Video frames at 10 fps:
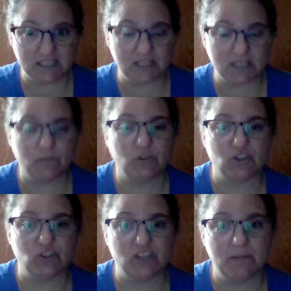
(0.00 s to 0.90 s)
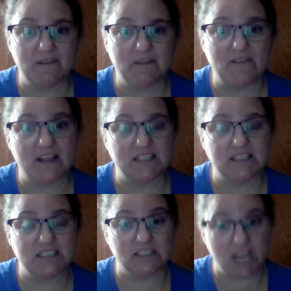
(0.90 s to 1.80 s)
And then when your stomach
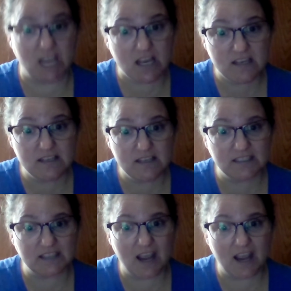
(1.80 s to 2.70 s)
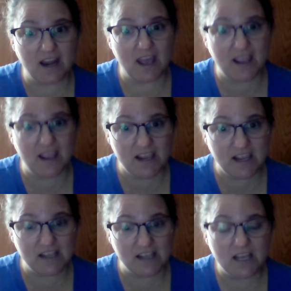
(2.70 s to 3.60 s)
finally does decide,
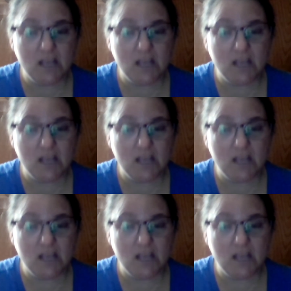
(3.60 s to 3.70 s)
hey,